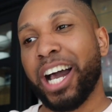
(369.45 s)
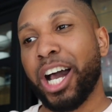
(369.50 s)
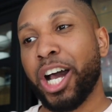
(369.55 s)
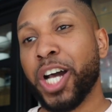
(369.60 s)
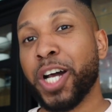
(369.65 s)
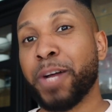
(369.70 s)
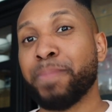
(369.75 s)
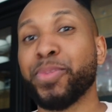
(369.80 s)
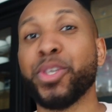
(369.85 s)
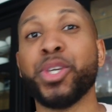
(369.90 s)

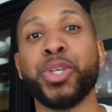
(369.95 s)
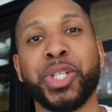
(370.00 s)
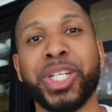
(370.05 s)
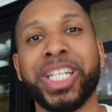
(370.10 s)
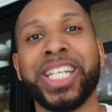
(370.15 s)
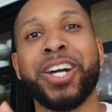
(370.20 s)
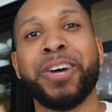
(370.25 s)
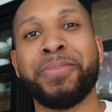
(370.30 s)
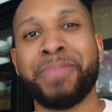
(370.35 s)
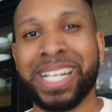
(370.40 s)
um,
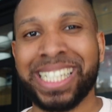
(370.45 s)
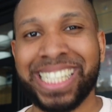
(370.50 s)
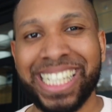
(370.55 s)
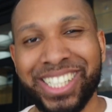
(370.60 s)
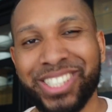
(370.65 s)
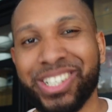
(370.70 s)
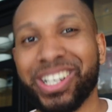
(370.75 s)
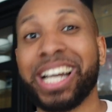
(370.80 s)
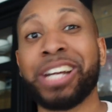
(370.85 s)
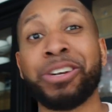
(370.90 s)
usually on my
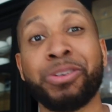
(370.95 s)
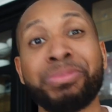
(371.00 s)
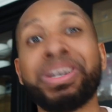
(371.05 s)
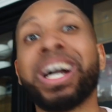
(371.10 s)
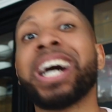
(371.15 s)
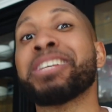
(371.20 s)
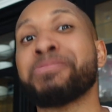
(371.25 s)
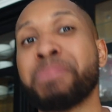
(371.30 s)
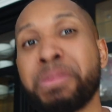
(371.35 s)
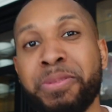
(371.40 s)
TikTok, I normally
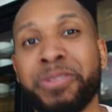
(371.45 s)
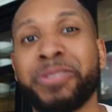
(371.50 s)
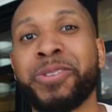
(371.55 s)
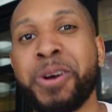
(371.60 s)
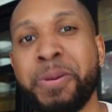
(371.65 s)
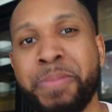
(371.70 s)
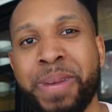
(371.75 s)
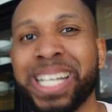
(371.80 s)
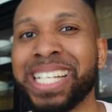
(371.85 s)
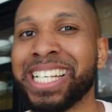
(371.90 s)
ask people for
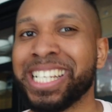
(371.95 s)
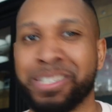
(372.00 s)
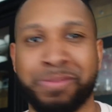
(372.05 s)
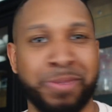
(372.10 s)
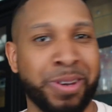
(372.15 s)
opinions,